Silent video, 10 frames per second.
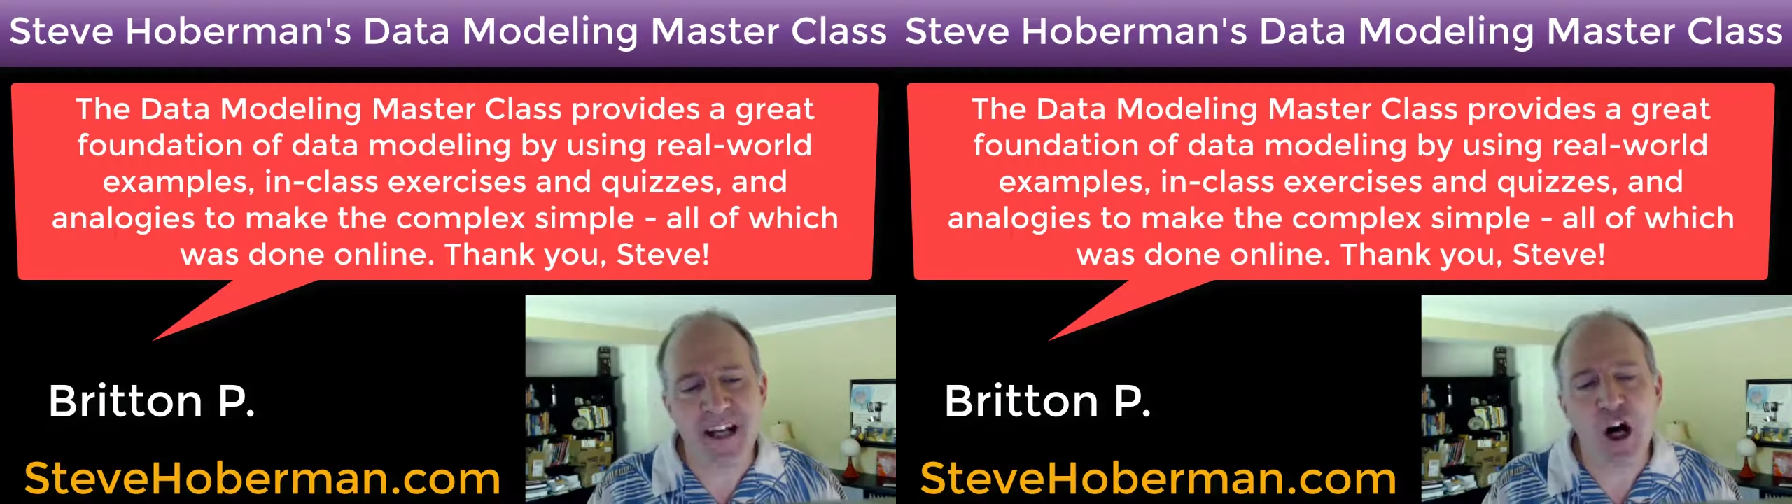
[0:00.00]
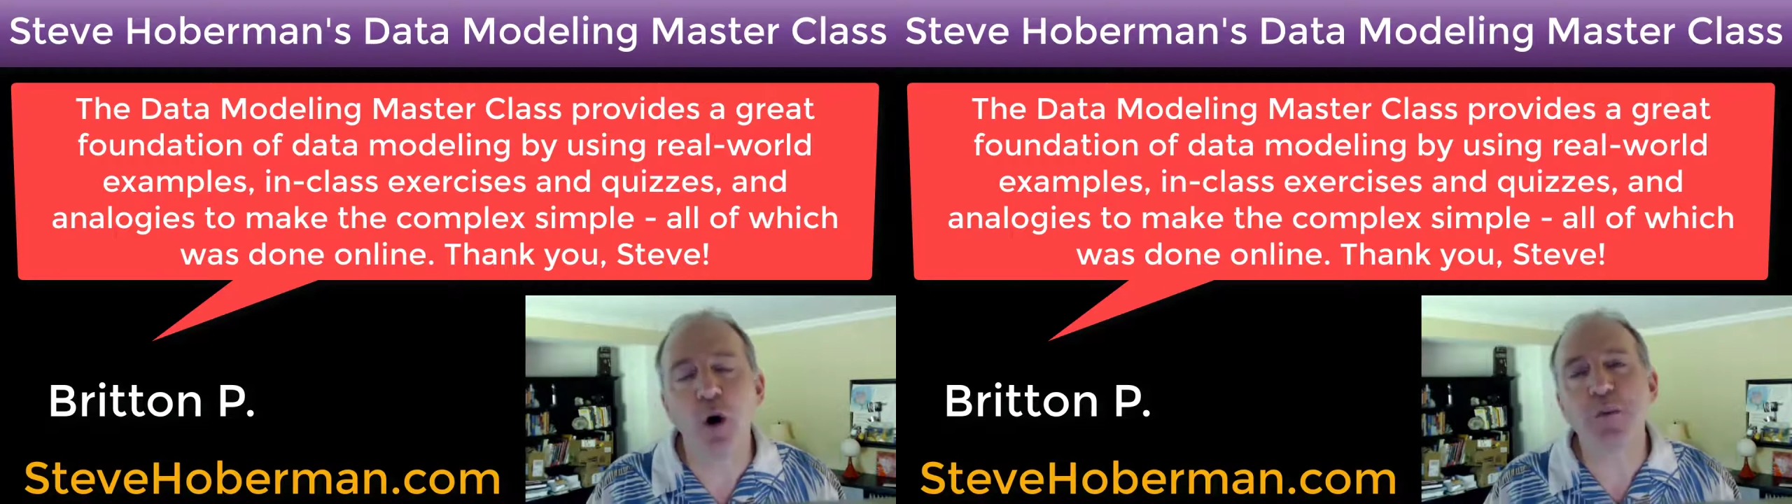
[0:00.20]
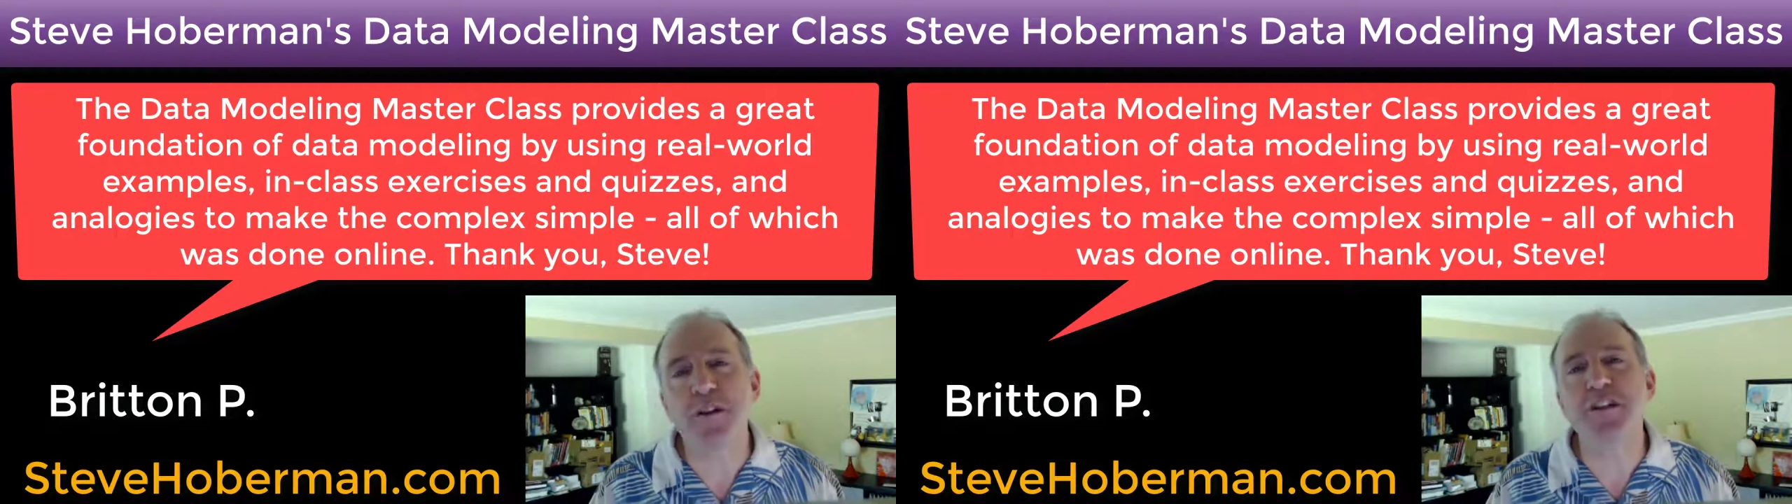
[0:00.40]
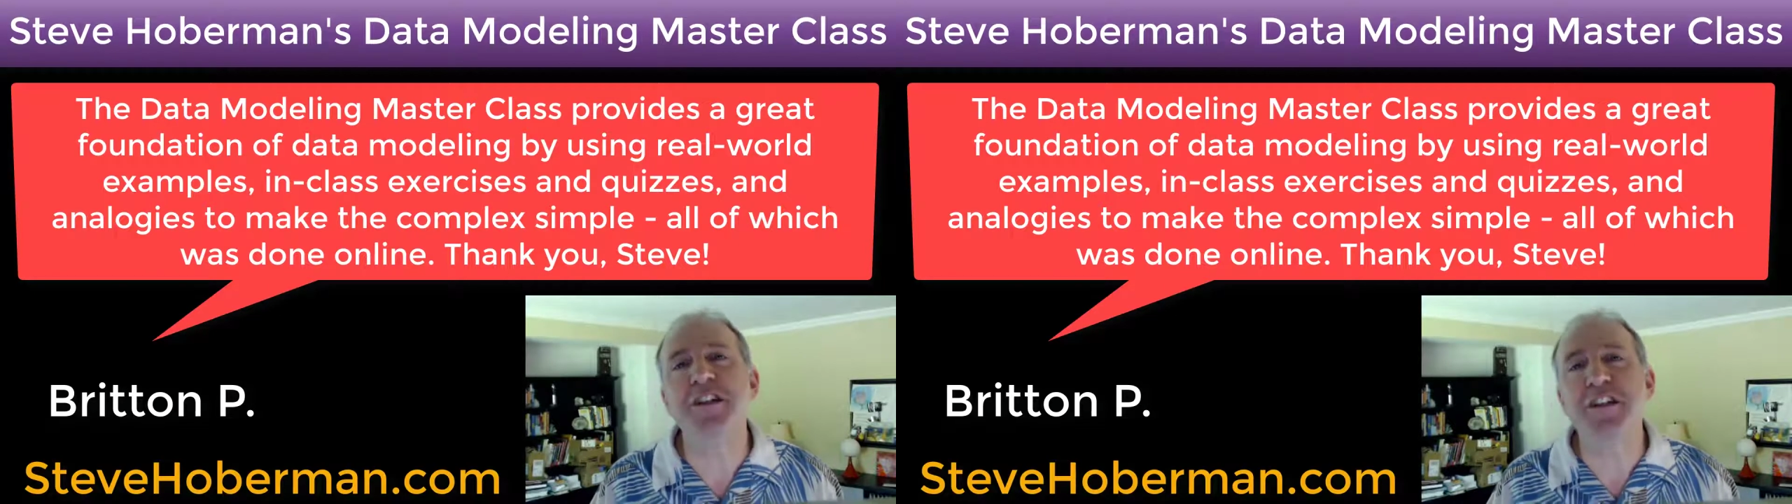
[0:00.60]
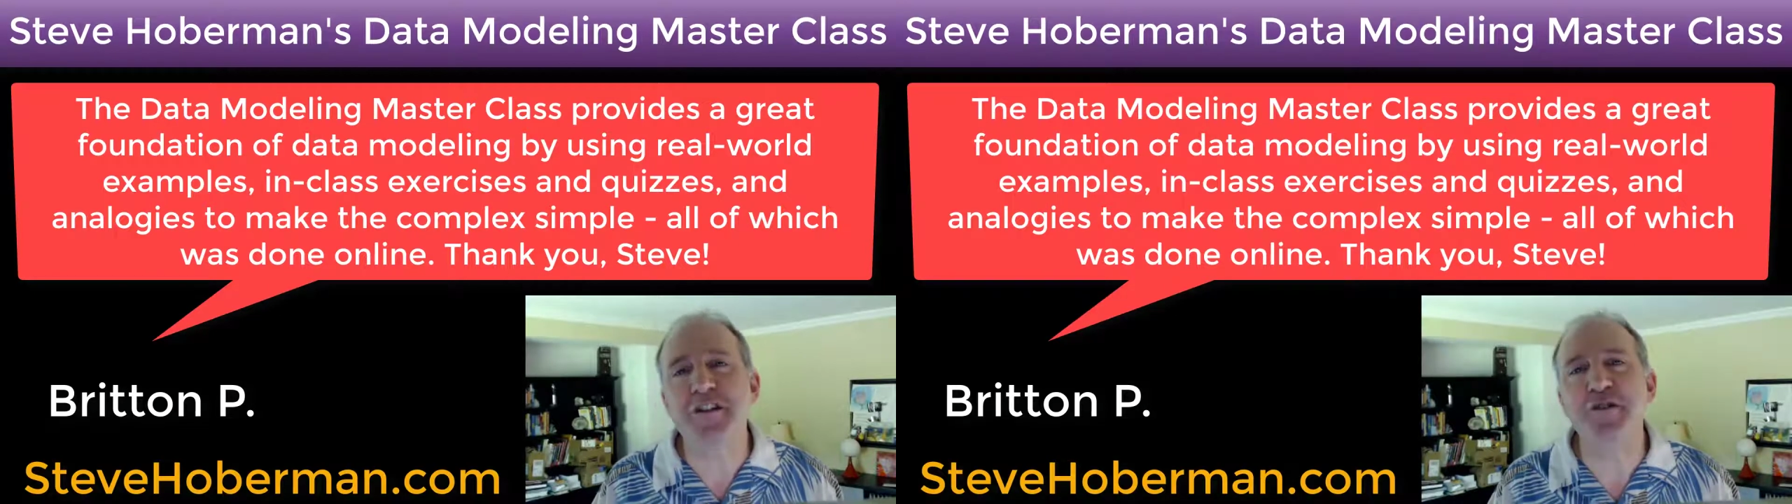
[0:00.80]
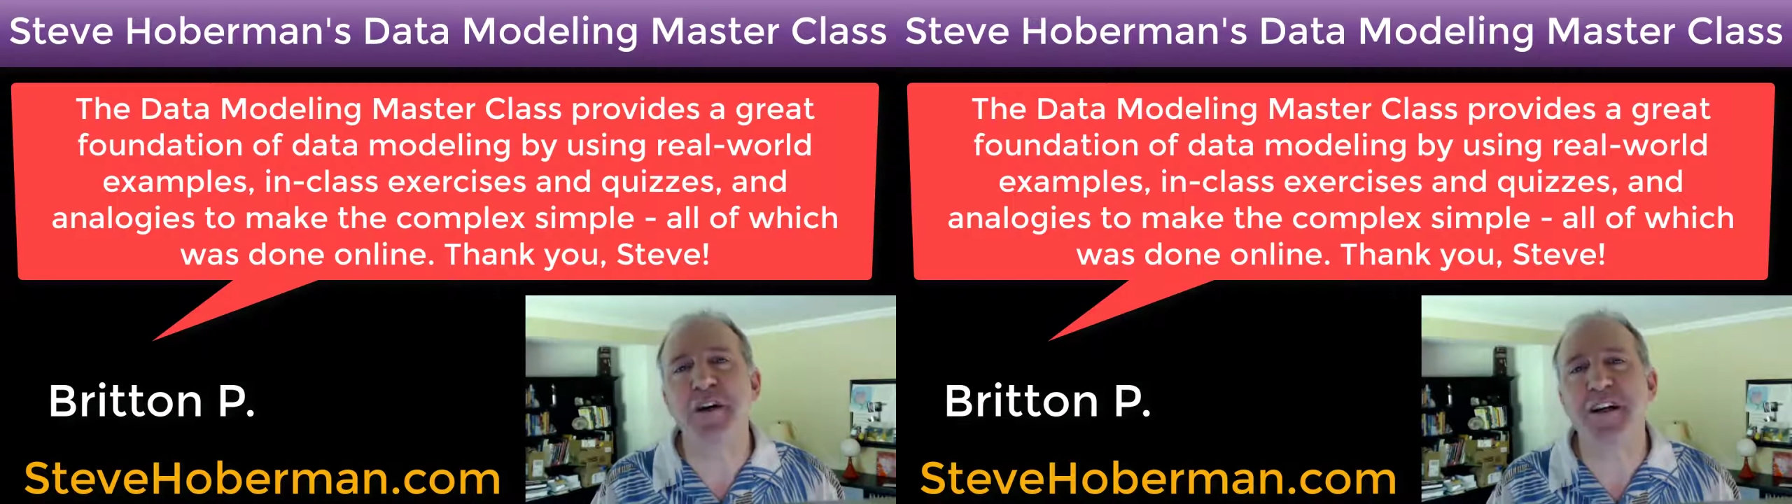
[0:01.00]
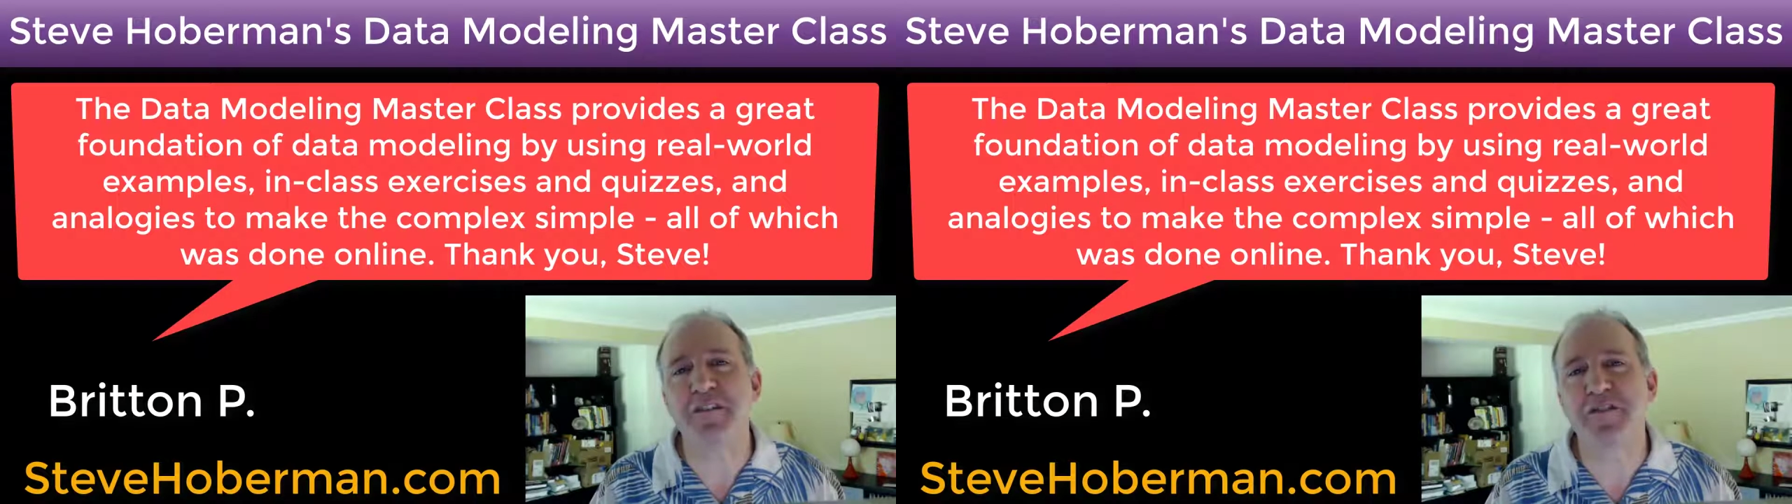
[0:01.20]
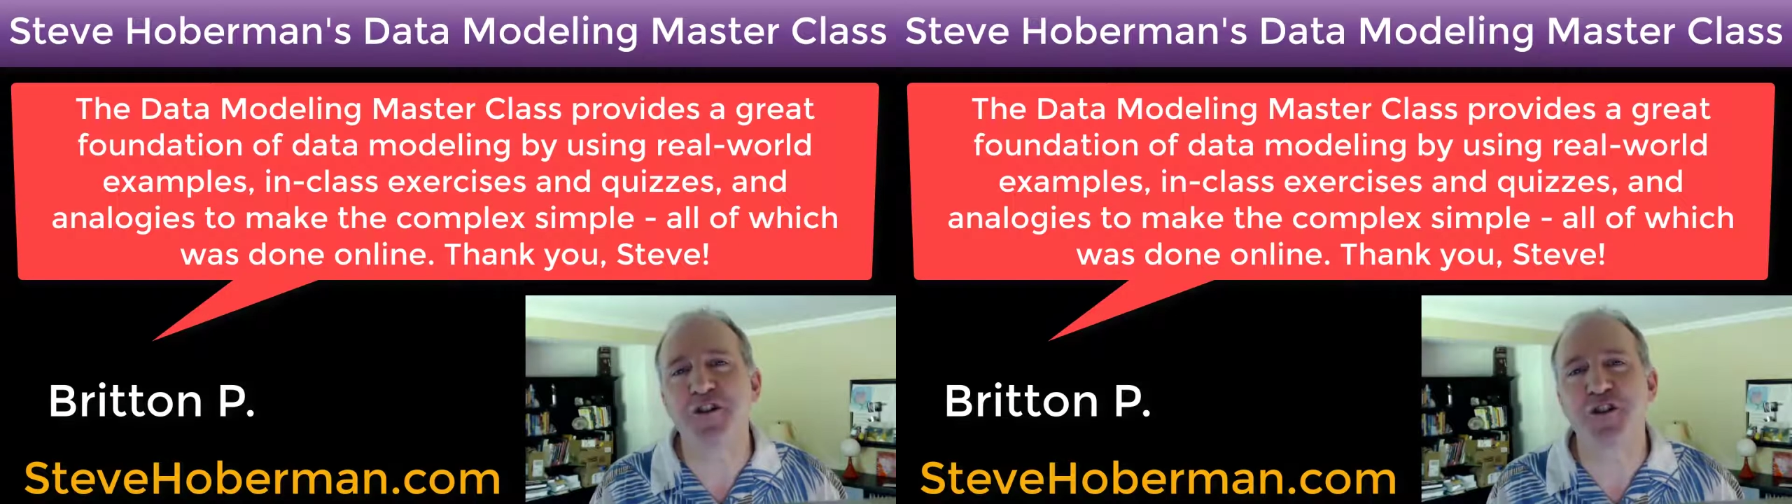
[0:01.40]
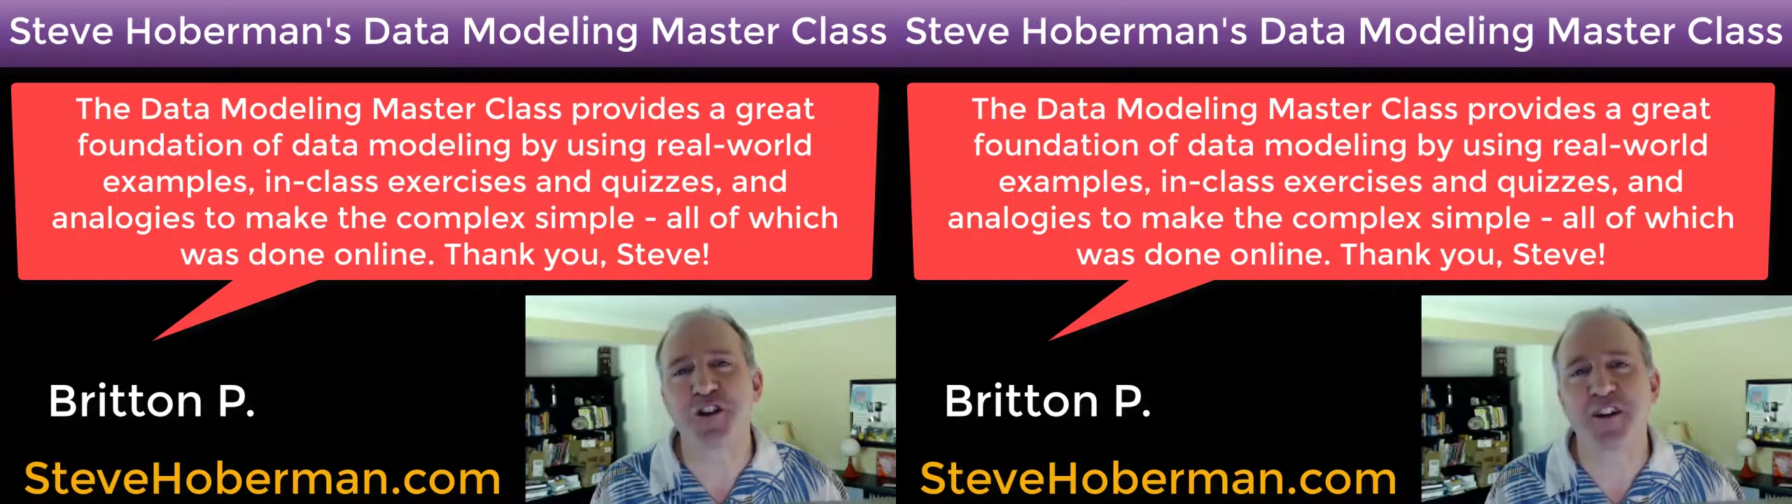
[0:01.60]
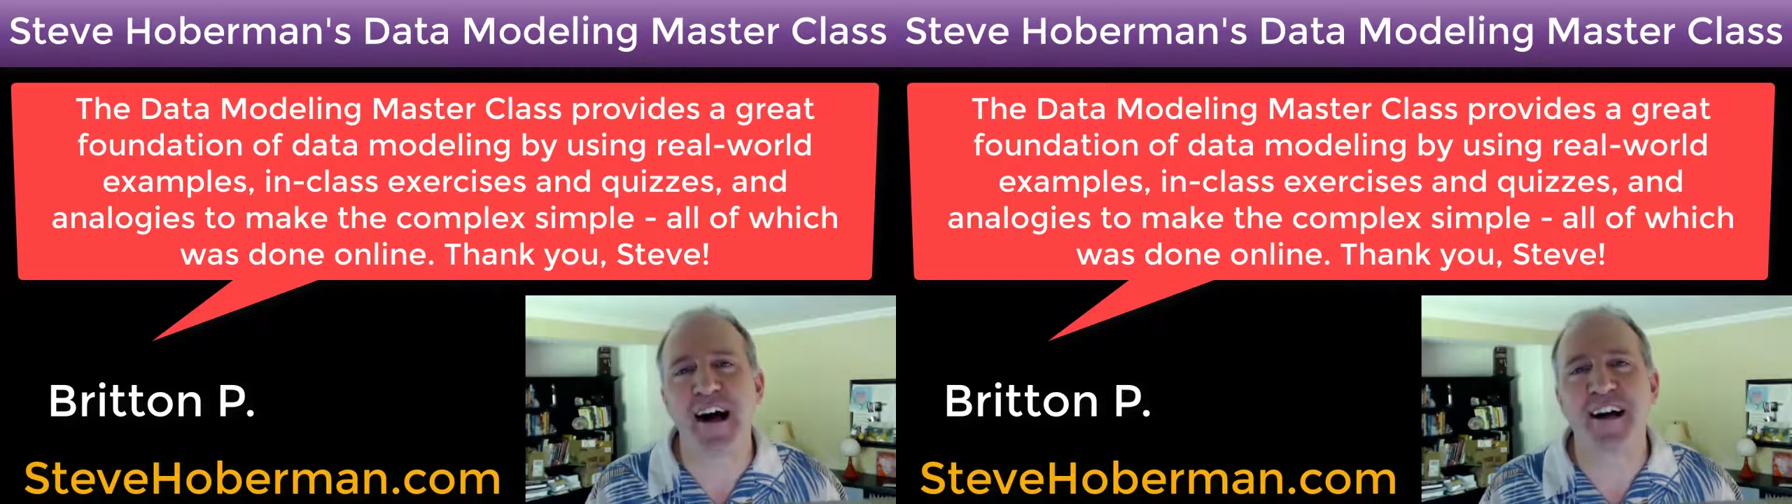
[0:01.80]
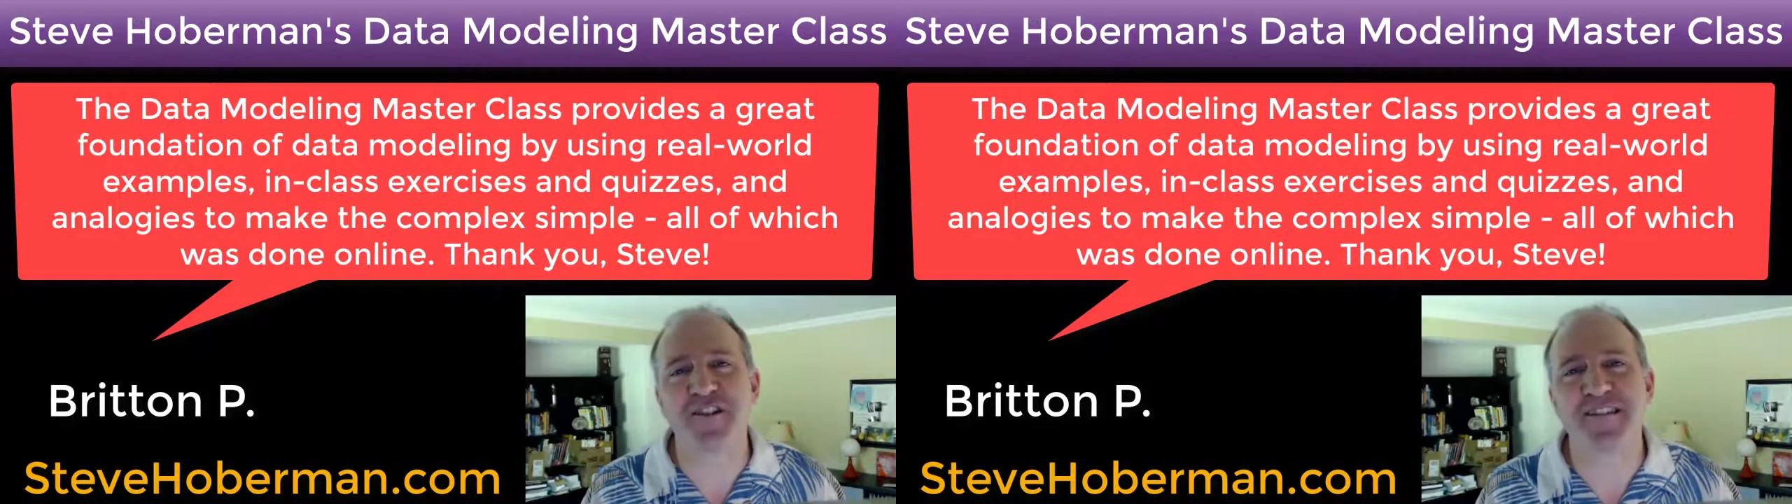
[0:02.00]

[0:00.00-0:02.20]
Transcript: Hope to see you in a future class.